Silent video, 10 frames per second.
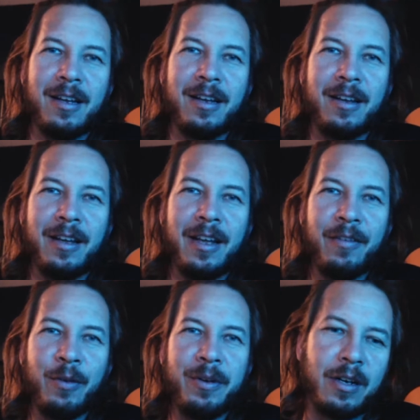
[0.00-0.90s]
Hey
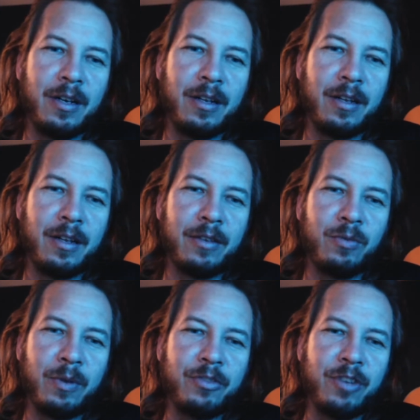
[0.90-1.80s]
everyone, just
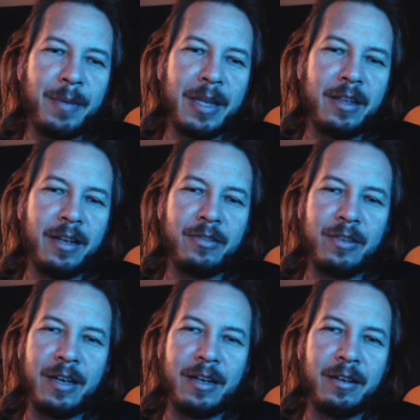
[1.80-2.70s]
want to share my thoughts
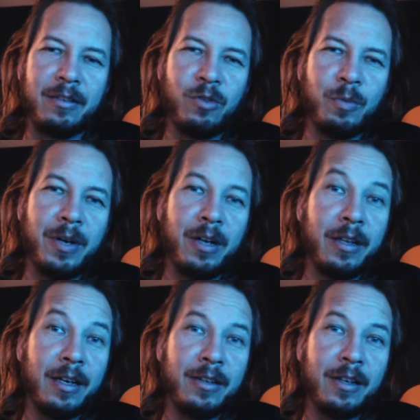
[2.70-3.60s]
on a Zoom call that
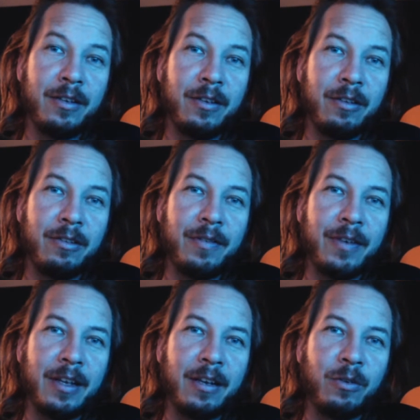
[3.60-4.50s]
I did this
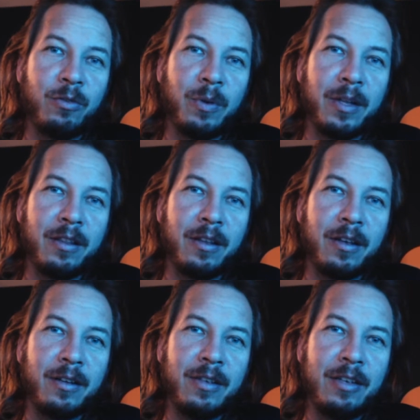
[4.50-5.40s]
evening, and it was with
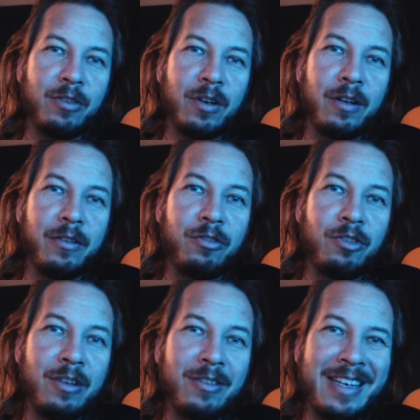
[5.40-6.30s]
a teacher called
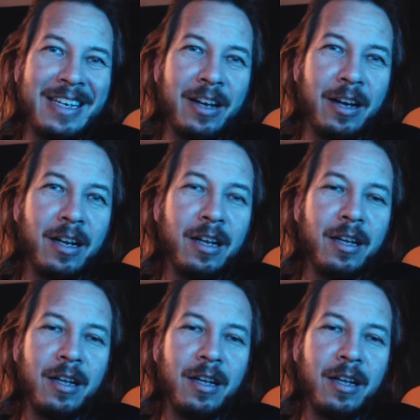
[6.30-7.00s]
Shinzen Young.